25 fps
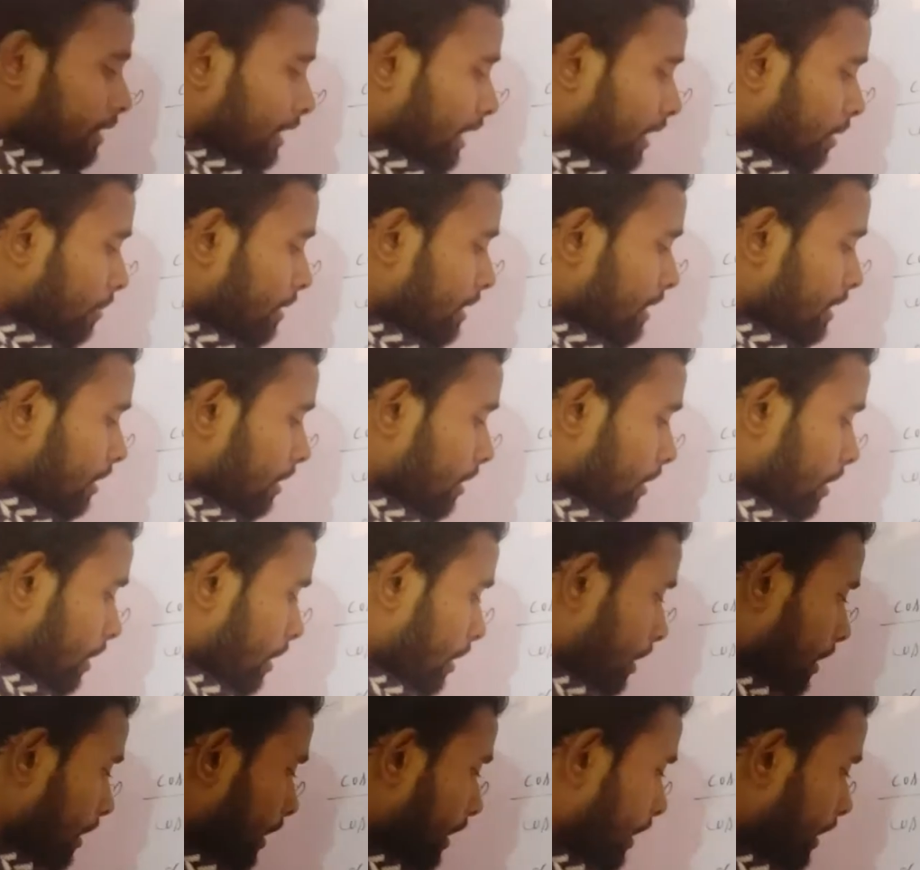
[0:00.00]
that means
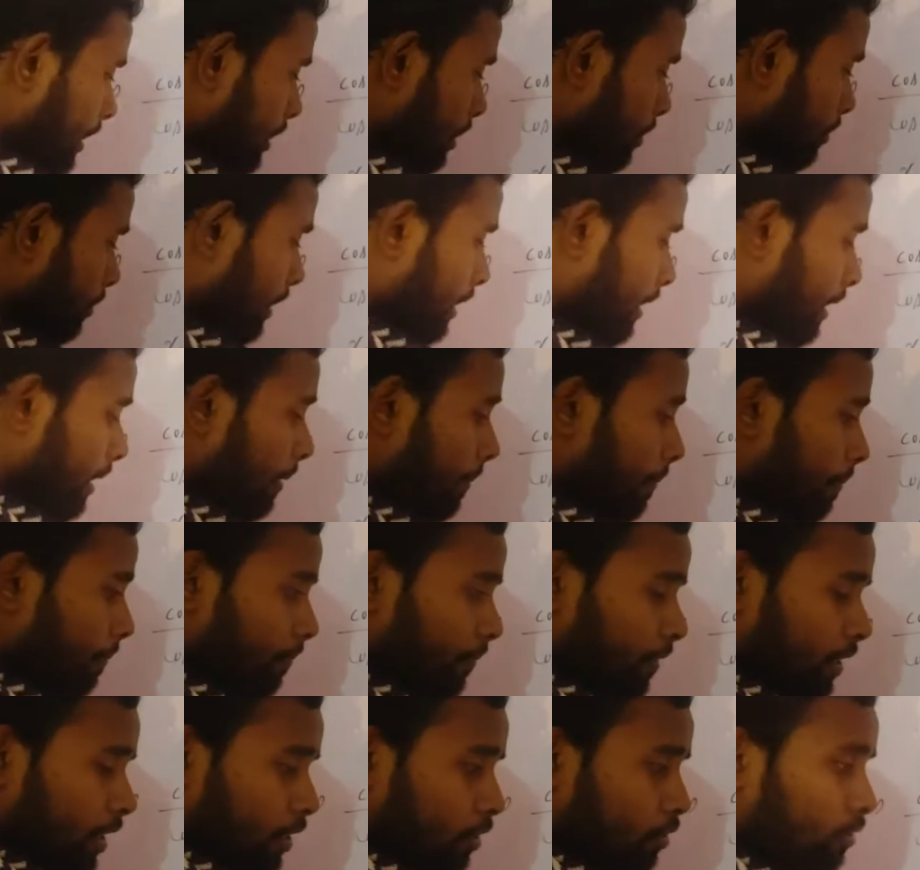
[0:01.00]
here it is a,
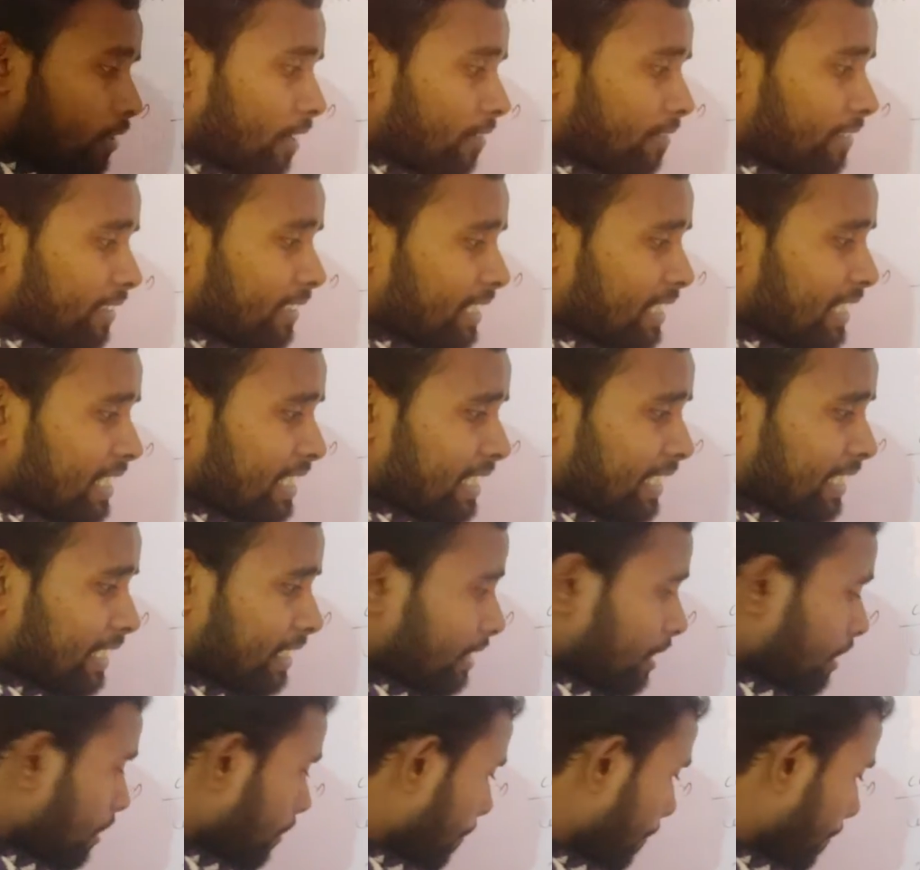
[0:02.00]
you definitely
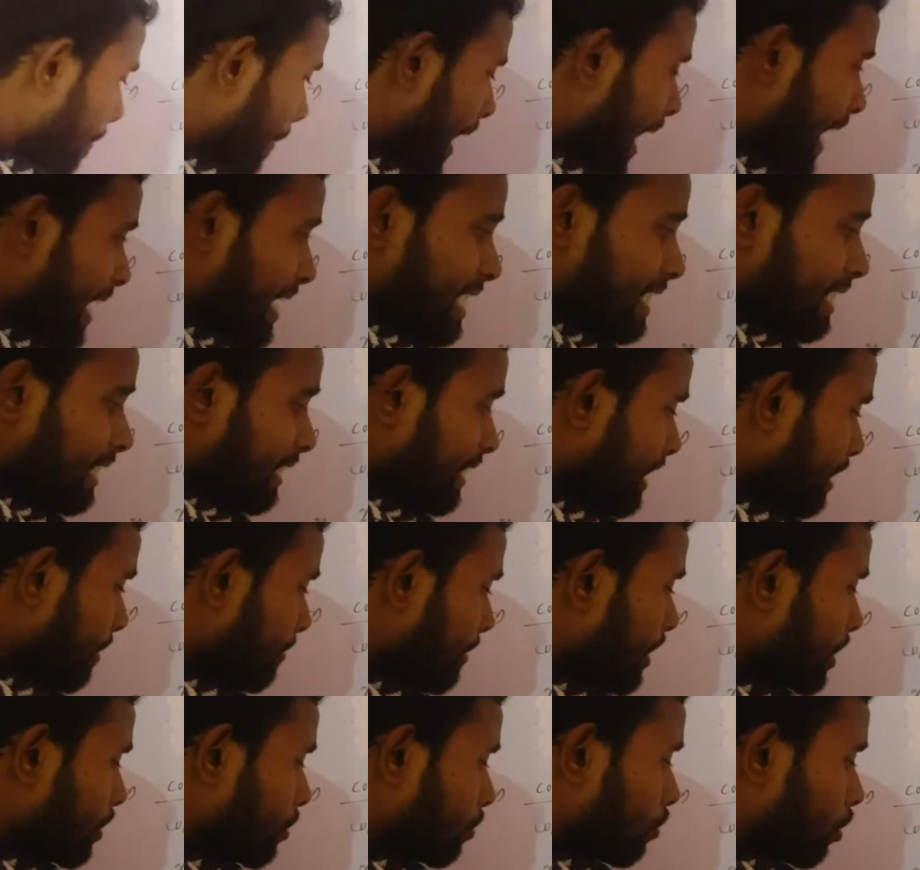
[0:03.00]
get minus 10b
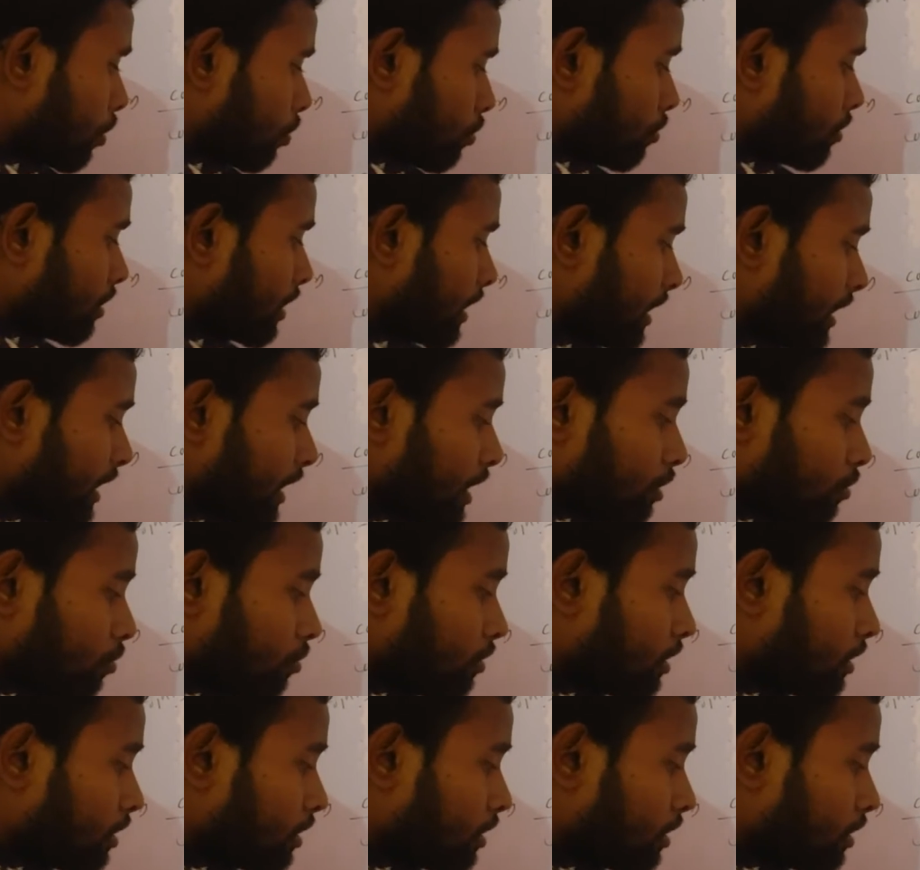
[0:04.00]
is equal to 10a into